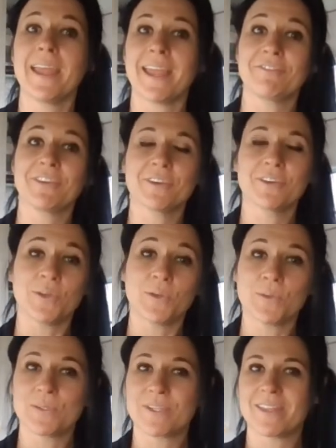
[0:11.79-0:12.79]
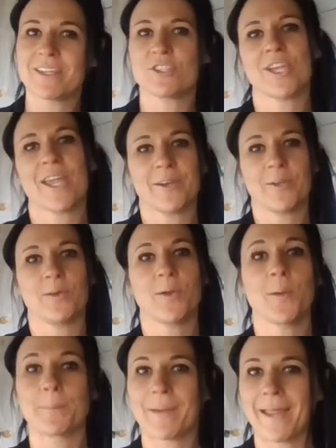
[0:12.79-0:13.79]
If you're new to the channel,
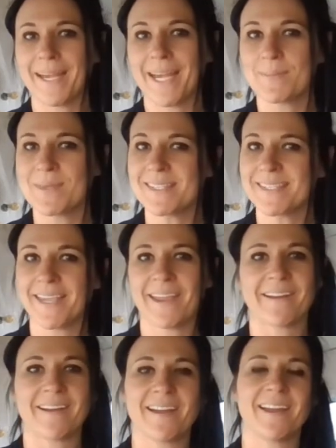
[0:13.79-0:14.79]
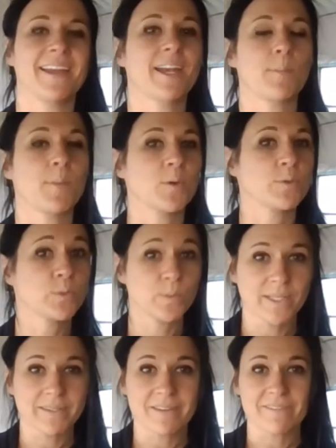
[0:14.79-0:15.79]
my name is Kara and I post
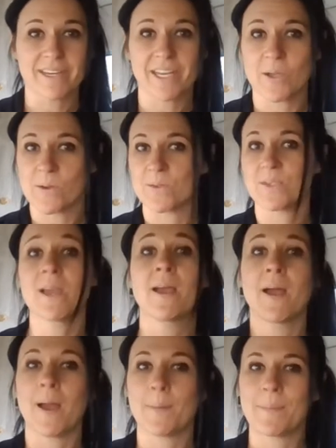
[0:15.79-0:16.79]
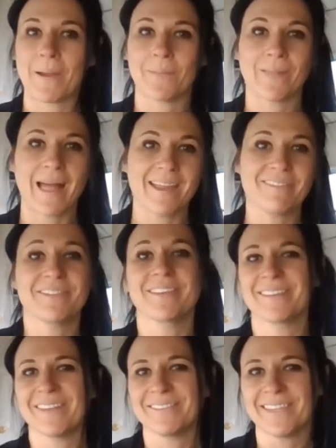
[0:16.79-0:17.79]
weekly videos about life
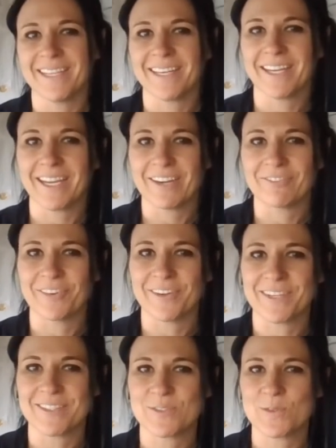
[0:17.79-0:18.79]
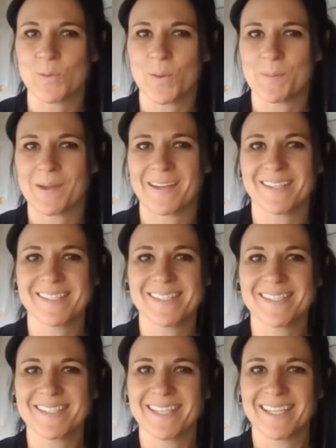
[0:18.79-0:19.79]
living in a converted school
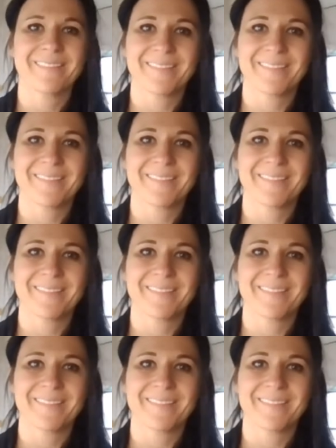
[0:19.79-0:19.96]
bus.